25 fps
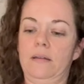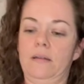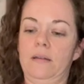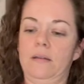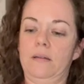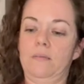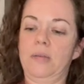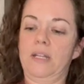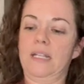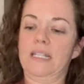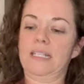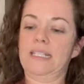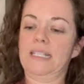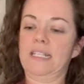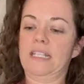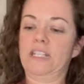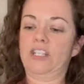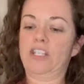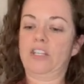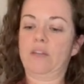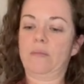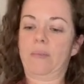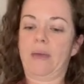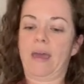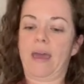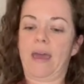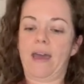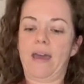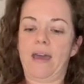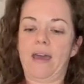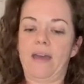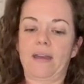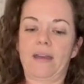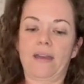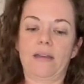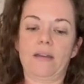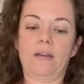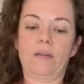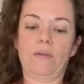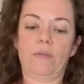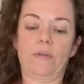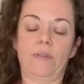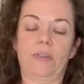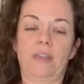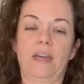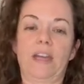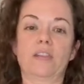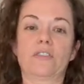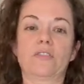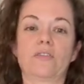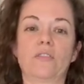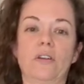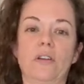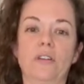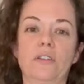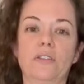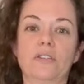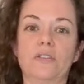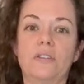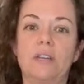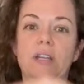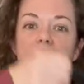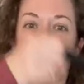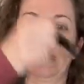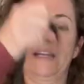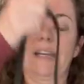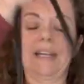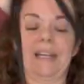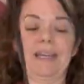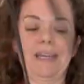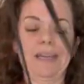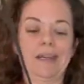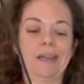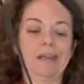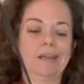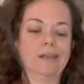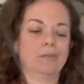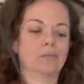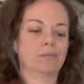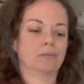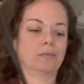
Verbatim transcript: I'm gonna cinch it back with that drawstring. Again, I don't